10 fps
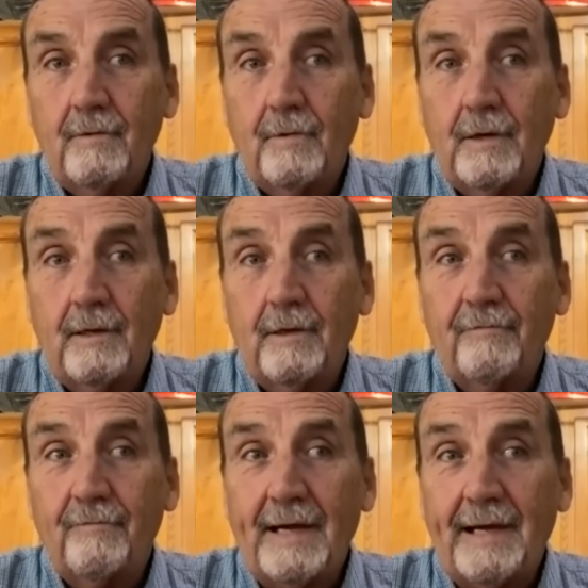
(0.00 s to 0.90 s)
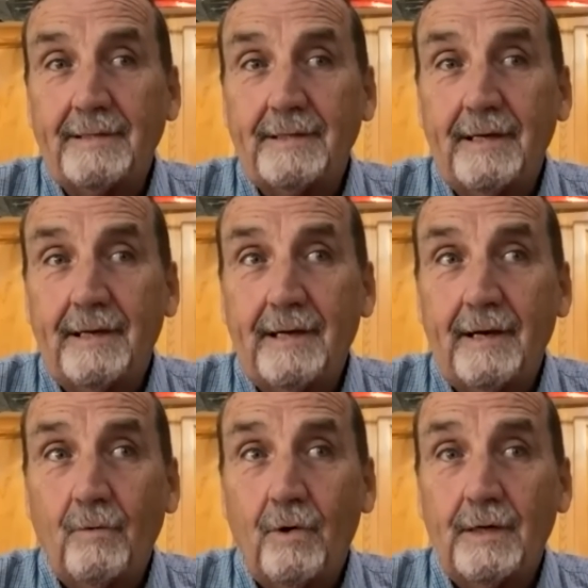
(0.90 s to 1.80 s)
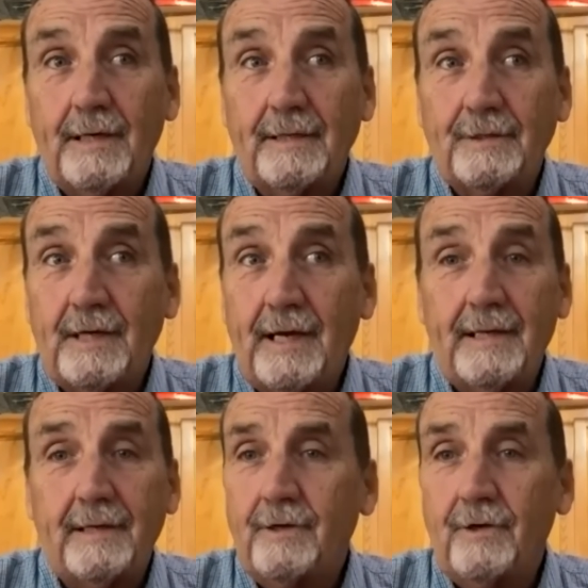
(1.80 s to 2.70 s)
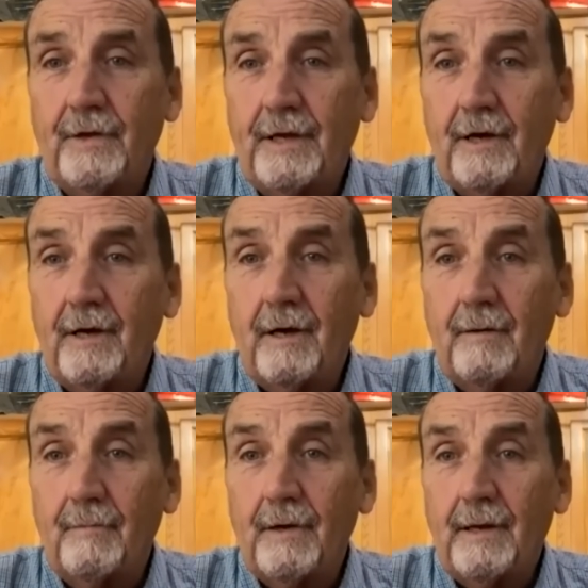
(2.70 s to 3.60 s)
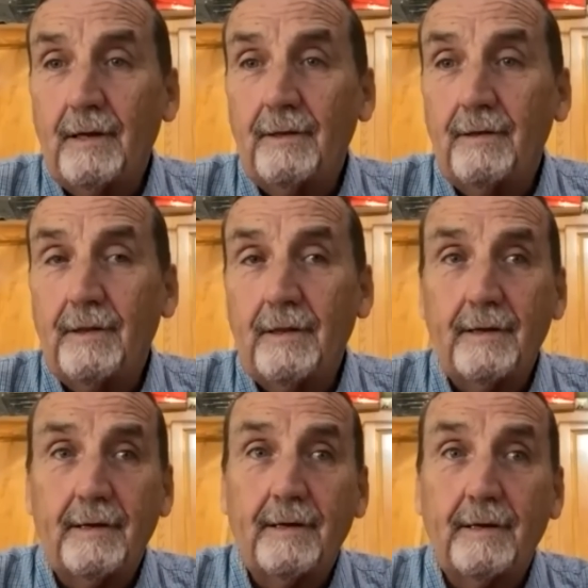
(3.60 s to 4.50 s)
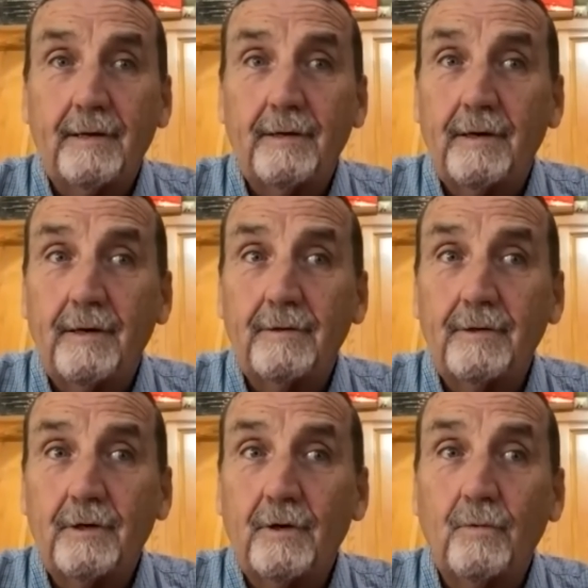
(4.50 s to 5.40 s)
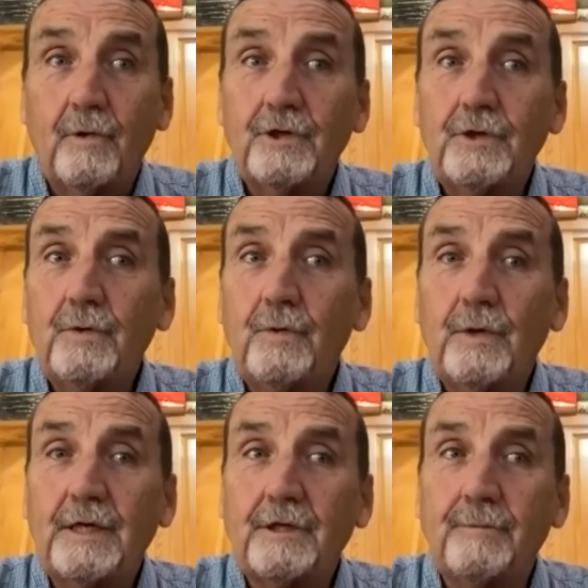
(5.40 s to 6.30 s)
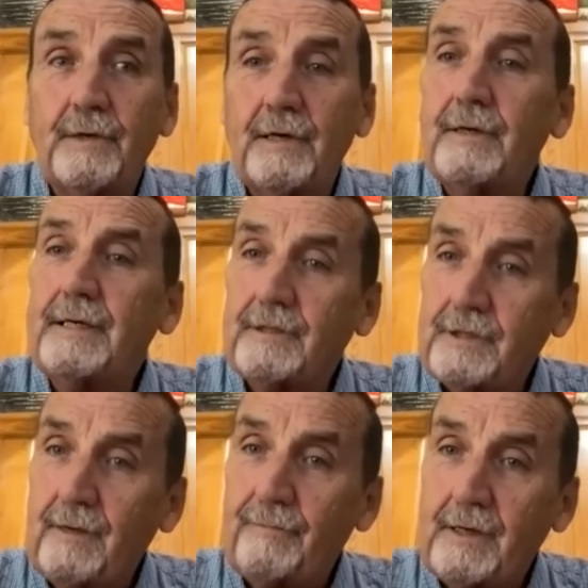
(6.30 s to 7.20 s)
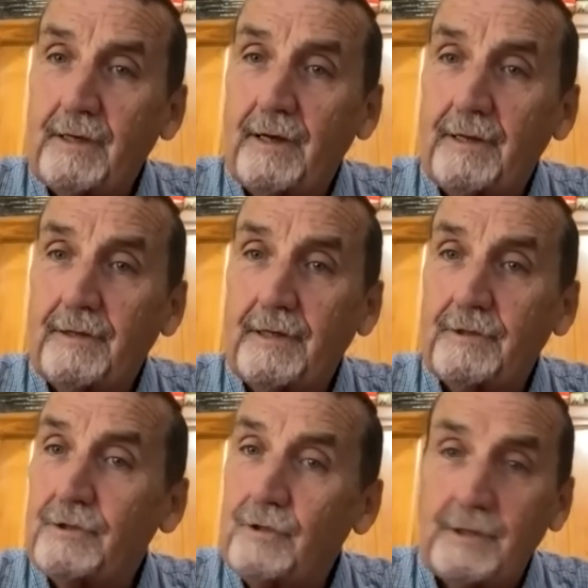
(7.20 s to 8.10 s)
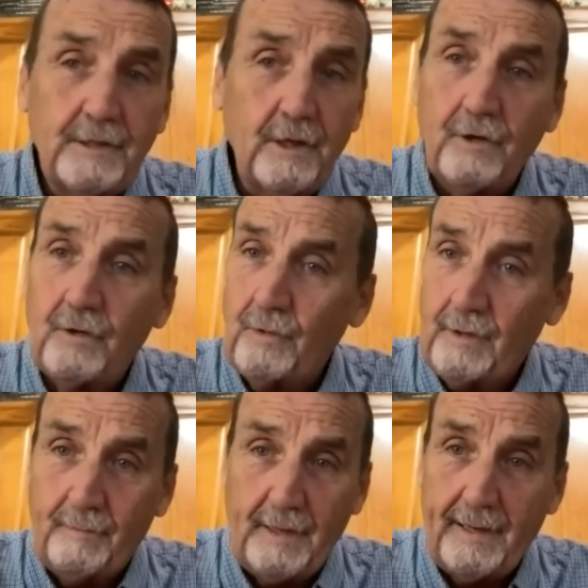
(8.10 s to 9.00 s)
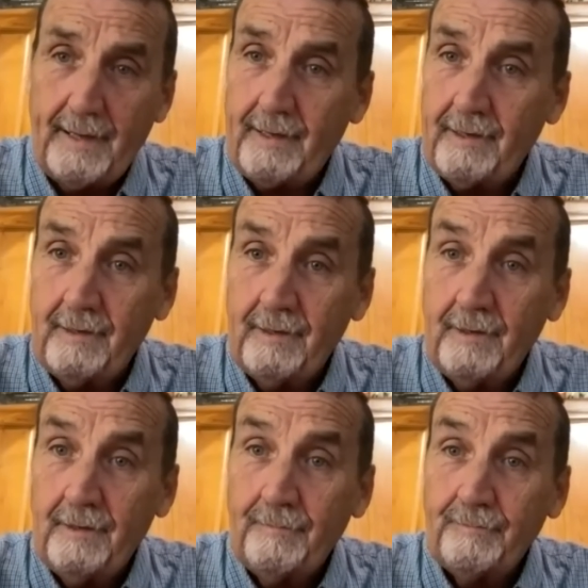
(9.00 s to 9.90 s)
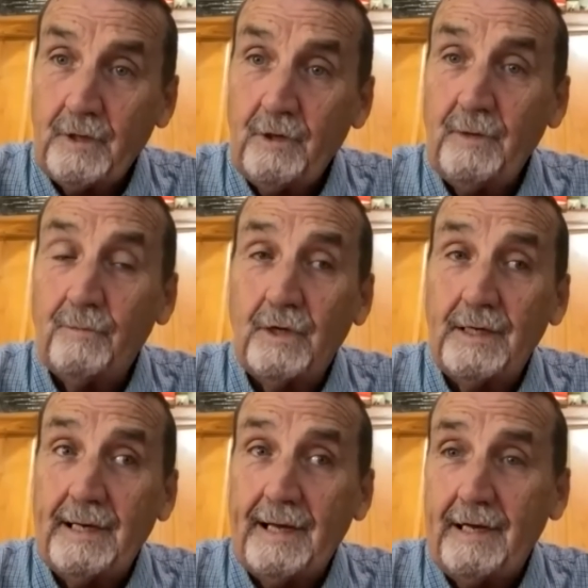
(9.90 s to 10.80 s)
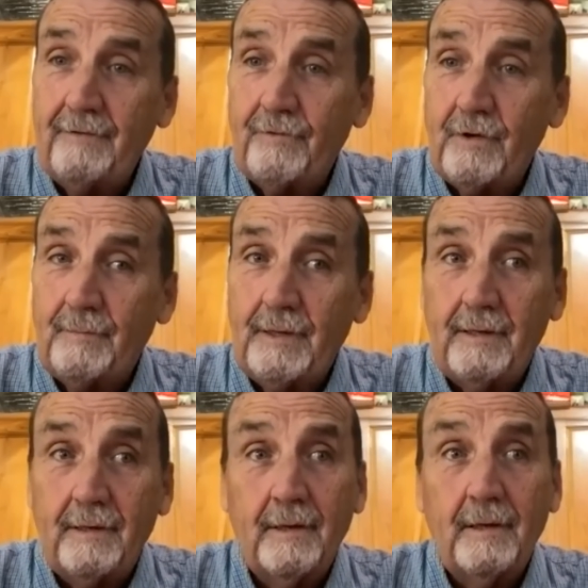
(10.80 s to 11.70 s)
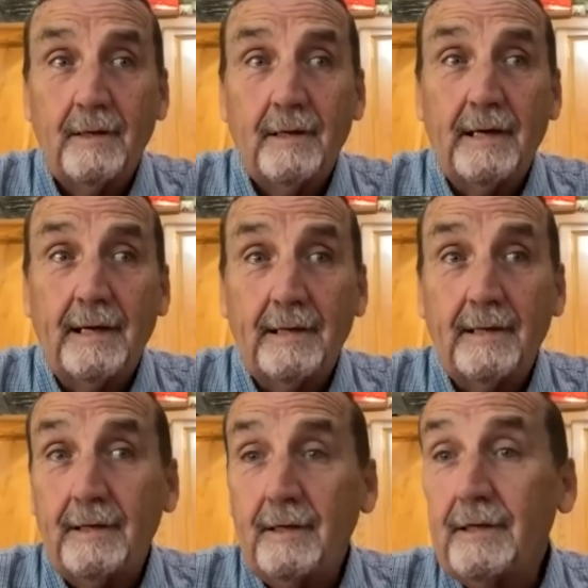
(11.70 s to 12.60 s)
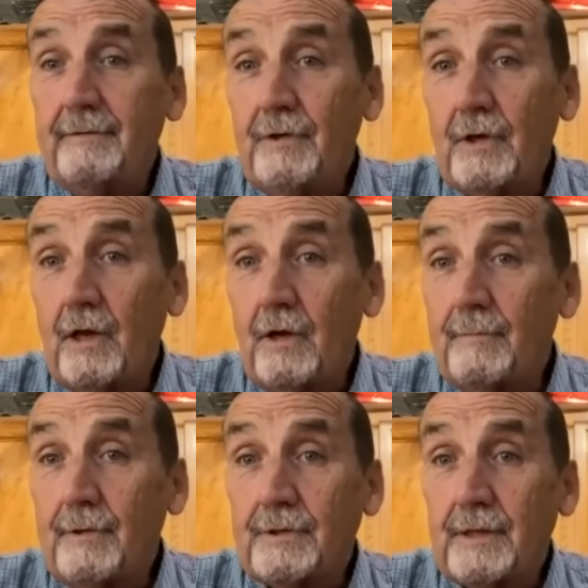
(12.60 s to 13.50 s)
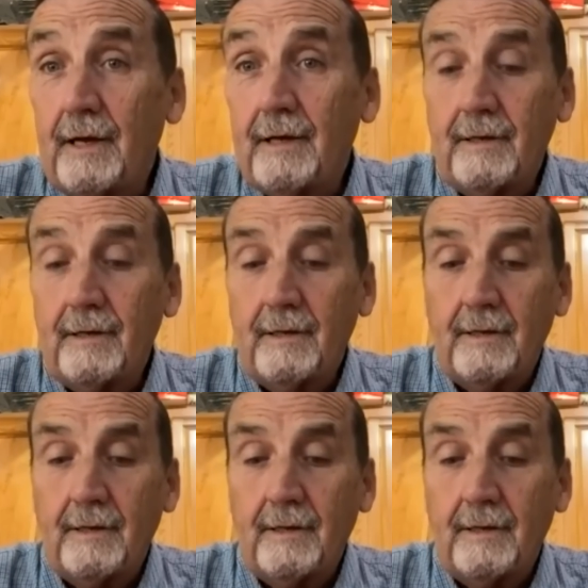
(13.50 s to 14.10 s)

Well, the fact that I walk outside and here they come, and they, uh, you know, once you experience something like this, there is no going back. You can run and hide from it, and it'll leave you alone most likely.